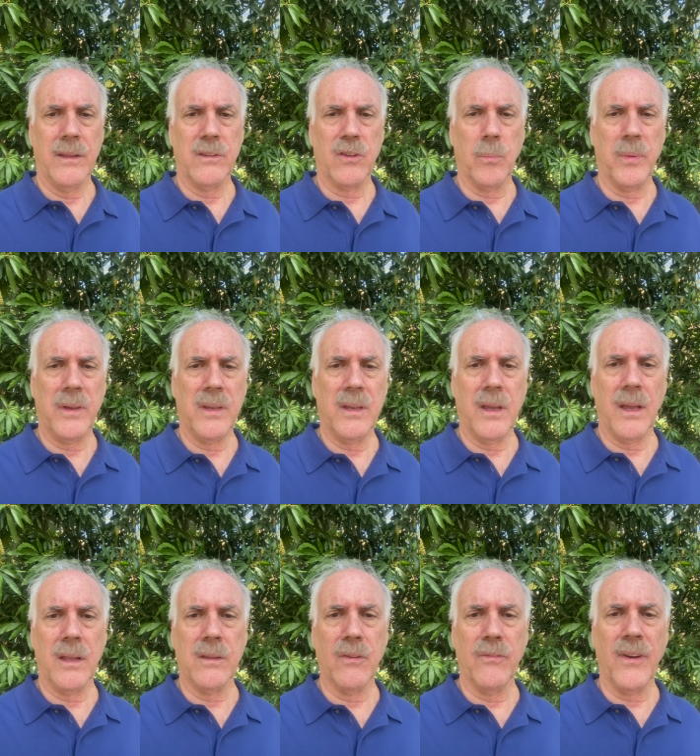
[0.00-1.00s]
to be
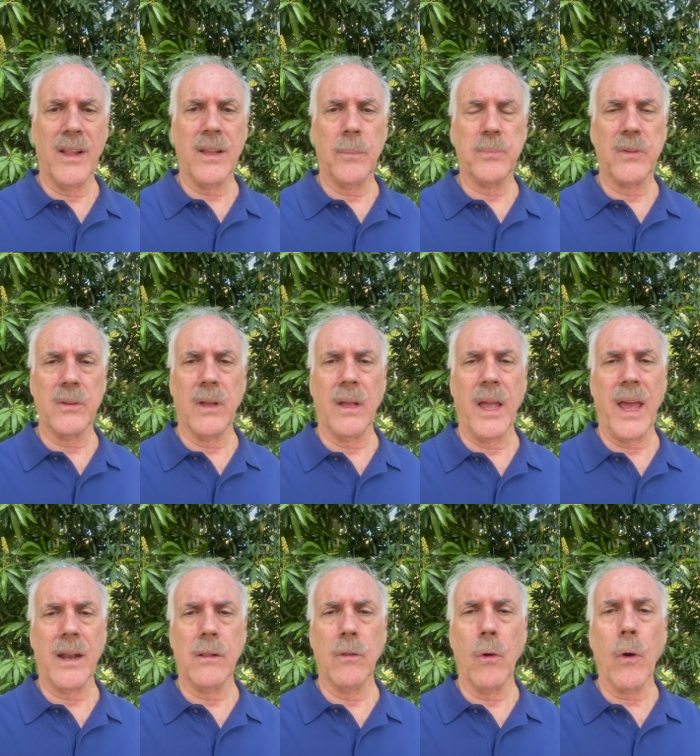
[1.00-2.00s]
developed
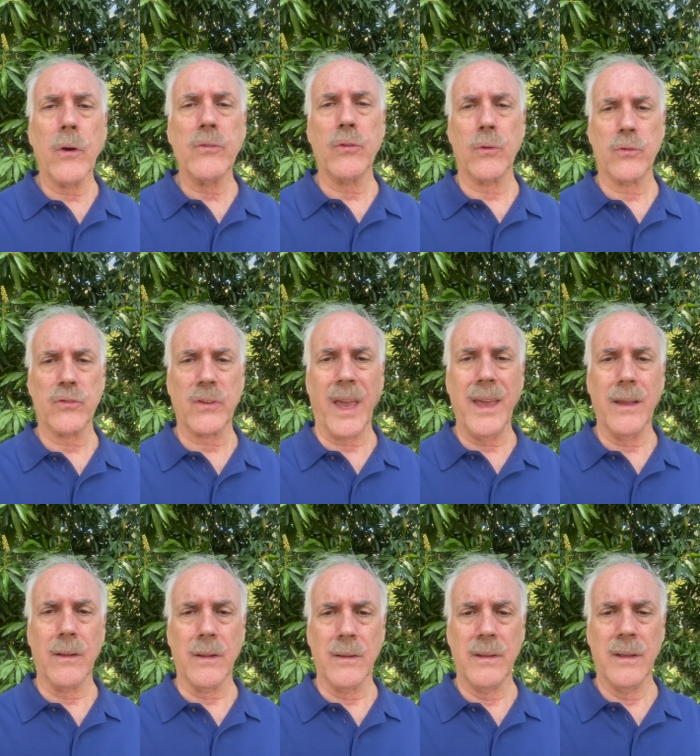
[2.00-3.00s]
at a larger scale.